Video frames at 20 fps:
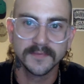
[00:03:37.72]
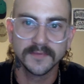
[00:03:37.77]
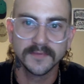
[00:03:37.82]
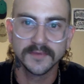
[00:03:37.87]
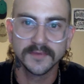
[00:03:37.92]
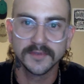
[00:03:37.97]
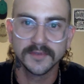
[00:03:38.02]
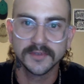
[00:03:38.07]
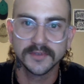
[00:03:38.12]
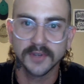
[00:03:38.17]

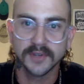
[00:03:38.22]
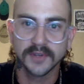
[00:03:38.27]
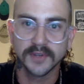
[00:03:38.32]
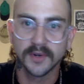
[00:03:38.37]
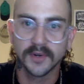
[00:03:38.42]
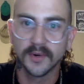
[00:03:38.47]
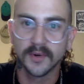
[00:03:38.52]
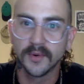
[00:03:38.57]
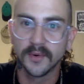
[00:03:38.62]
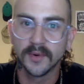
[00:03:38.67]

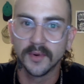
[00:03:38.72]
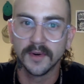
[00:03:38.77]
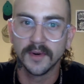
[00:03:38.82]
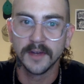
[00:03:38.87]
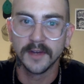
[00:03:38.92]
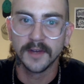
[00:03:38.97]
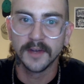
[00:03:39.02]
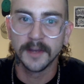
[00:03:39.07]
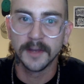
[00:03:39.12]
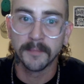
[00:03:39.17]
so
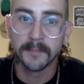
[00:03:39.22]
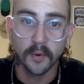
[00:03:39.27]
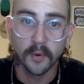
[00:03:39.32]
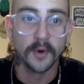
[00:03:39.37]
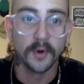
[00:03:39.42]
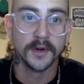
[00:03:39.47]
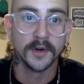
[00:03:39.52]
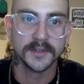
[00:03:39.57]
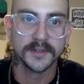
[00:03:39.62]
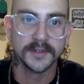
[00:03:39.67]

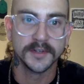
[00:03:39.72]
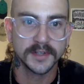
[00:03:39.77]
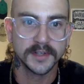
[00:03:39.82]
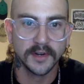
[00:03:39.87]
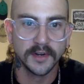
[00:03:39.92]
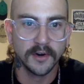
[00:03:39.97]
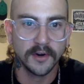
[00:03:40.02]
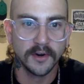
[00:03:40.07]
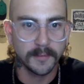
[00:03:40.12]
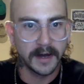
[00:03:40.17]
important to
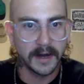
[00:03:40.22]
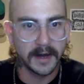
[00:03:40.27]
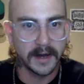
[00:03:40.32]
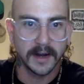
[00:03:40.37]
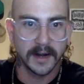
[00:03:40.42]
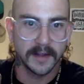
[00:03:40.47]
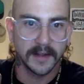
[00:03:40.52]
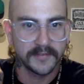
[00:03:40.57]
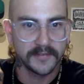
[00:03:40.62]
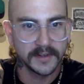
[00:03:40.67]
know about,
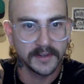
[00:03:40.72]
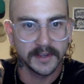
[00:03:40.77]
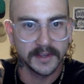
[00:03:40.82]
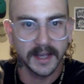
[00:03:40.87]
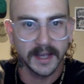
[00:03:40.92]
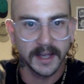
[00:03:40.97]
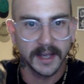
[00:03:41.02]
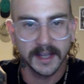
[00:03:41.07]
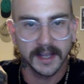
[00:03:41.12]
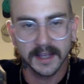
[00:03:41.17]
I feel
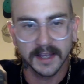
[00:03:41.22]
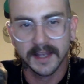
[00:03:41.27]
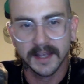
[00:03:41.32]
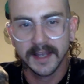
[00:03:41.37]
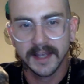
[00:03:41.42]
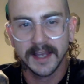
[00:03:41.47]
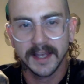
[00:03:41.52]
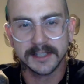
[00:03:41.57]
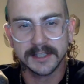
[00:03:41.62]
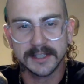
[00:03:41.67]
like,
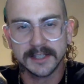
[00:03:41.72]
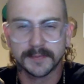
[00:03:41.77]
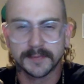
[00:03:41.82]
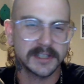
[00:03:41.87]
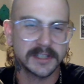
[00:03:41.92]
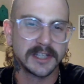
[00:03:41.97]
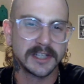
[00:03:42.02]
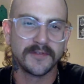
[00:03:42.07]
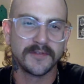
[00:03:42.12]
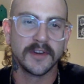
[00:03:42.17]

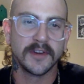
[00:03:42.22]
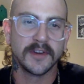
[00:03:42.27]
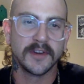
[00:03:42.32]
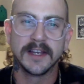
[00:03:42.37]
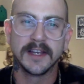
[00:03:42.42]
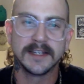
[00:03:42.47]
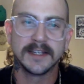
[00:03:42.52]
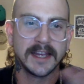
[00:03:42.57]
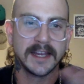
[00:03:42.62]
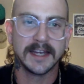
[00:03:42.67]
especially if you're
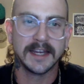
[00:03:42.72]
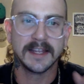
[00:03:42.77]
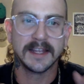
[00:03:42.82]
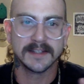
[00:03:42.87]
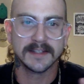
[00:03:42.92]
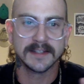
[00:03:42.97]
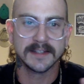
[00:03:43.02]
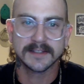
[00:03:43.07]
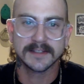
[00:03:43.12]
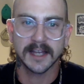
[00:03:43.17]
into any of
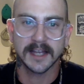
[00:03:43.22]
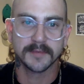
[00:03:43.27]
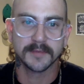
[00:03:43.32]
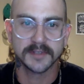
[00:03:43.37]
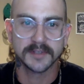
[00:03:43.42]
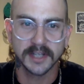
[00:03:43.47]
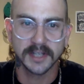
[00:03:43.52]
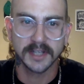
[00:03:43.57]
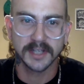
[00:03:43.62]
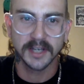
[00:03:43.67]
this type of
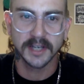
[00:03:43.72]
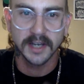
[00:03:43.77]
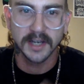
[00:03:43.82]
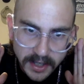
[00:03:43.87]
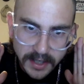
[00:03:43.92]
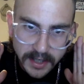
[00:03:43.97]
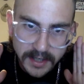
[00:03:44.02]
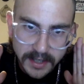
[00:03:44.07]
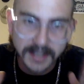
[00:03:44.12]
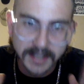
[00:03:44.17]
shit.
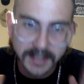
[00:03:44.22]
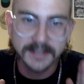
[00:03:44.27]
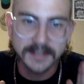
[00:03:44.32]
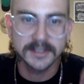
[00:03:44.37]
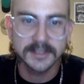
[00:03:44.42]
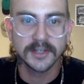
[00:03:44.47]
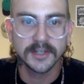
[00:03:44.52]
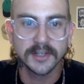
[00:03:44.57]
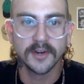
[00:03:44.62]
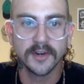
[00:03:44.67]
Get
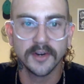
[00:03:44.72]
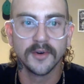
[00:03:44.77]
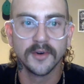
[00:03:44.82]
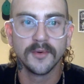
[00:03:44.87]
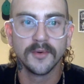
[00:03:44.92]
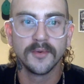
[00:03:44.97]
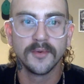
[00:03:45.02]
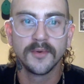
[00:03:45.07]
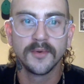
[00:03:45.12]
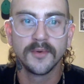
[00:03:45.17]
to
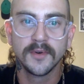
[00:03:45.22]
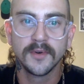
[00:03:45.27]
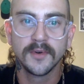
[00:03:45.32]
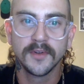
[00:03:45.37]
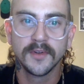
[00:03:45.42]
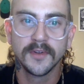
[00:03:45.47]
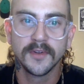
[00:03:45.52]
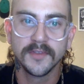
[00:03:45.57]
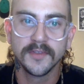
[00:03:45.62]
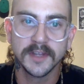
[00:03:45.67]
know
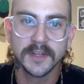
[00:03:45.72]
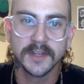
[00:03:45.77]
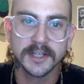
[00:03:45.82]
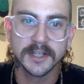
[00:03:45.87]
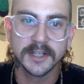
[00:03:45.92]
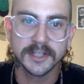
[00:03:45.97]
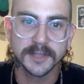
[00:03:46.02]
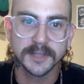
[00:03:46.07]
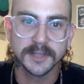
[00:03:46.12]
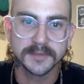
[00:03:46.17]
the
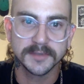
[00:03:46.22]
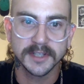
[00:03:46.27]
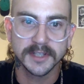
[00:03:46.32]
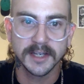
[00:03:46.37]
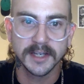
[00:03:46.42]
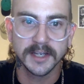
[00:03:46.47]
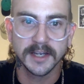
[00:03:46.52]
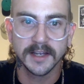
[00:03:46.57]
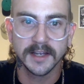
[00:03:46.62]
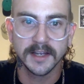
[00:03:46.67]

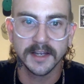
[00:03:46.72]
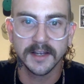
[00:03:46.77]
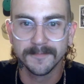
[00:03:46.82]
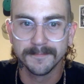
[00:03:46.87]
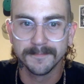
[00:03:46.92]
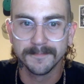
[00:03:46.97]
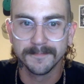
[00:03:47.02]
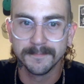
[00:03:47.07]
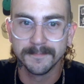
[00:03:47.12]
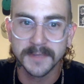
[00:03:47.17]
Egyptian
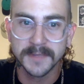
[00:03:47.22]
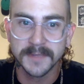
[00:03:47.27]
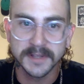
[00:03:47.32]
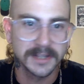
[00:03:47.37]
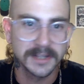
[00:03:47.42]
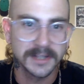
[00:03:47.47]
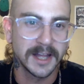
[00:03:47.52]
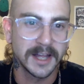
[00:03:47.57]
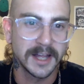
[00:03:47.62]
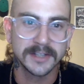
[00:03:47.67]

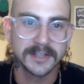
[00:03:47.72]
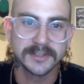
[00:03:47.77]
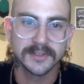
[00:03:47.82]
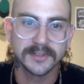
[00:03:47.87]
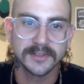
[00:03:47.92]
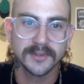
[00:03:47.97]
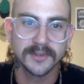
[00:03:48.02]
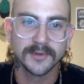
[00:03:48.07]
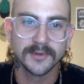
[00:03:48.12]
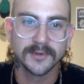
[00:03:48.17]

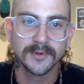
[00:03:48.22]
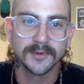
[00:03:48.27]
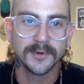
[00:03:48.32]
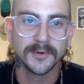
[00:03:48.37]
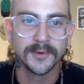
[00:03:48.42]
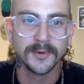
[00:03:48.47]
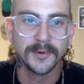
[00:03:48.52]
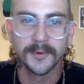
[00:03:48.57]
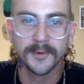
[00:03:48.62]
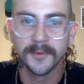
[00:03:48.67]

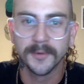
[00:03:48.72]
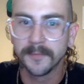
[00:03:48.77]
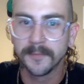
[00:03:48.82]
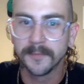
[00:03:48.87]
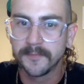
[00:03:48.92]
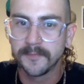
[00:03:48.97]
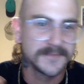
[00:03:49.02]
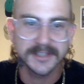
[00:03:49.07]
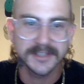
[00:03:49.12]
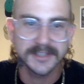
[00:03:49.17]
mythological,
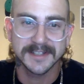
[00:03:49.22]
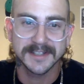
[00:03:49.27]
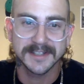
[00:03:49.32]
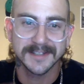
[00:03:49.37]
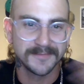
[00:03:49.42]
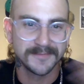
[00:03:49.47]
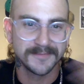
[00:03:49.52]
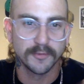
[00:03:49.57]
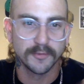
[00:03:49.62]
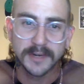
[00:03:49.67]
just
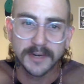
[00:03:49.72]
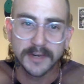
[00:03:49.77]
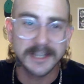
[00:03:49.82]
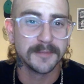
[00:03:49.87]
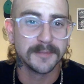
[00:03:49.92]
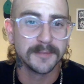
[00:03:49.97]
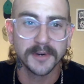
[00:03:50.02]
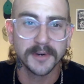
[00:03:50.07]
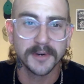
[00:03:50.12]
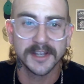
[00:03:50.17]
read
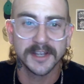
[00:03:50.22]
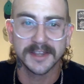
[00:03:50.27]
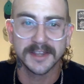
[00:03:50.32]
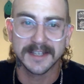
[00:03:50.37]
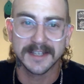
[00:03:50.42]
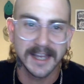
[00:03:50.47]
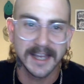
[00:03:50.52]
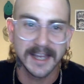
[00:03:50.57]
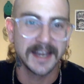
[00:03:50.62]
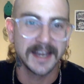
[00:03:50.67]
the Book of the
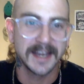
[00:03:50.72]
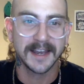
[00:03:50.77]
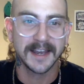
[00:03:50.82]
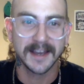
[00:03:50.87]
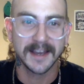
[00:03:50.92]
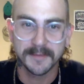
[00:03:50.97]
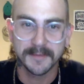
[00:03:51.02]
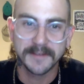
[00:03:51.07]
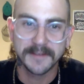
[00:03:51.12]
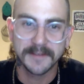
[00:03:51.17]
Dead.
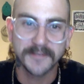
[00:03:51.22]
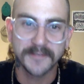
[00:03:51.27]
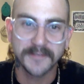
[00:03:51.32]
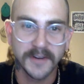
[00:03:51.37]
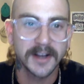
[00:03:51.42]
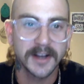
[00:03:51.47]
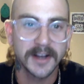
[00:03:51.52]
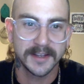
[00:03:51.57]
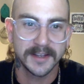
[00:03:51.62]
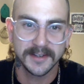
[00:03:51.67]
I mean,
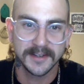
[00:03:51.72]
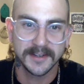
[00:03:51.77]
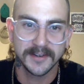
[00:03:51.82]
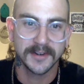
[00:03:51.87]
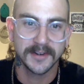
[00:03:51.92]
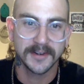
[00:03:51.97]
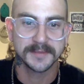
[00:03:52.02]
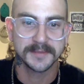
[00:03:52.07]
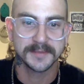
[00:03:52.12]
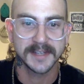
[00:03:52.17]
fuck, you know
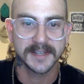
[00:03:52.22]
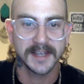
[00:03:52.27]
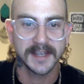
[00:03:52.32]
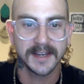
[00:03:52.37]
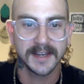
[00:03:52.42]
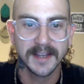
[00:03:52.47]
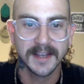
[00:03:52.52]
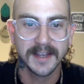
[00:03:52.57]
what I'm saying?